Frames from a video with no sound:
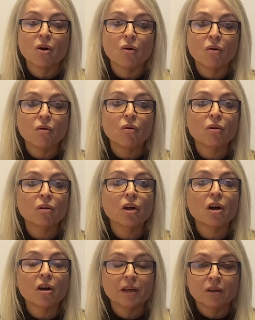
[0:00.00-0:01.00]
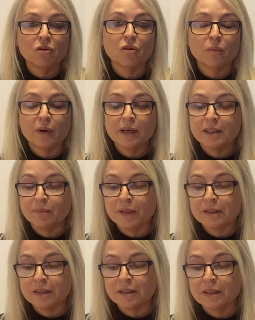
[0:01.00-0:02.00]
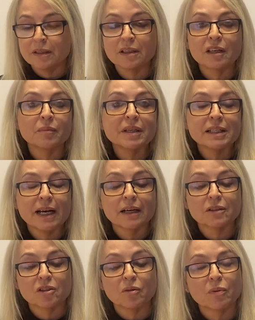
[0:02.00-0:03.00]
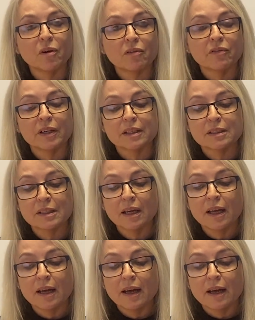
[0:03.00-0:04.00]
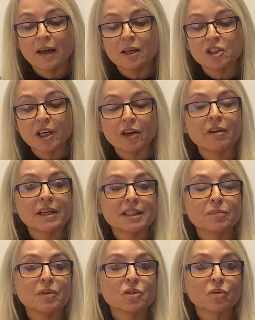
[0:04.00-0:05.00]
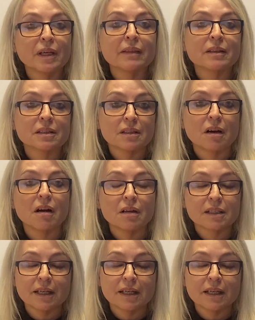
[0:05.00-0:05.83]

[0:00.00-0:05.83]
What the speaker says: all unincorporated businesses are going to be taxed on the profits generated between the start